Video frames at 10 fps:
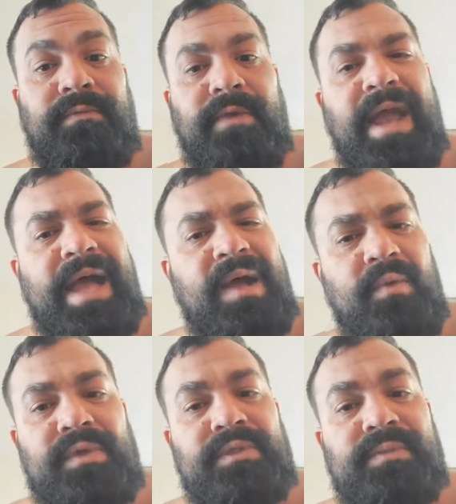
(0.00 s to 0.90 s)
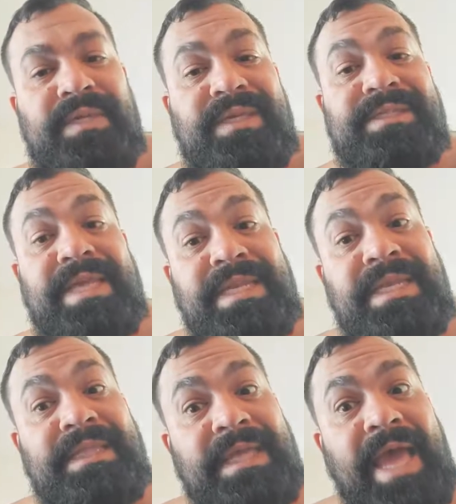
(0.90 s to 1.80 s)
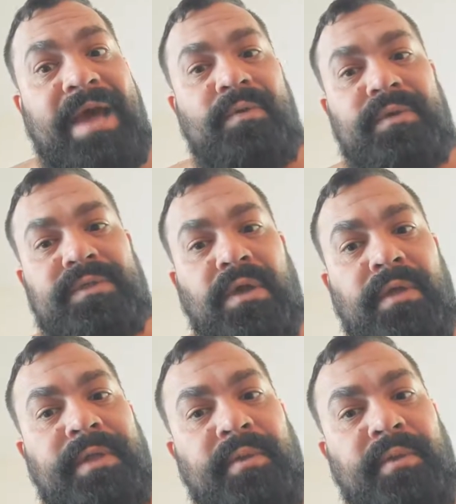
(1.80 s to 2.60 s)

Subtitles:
for hours because they need the hours on their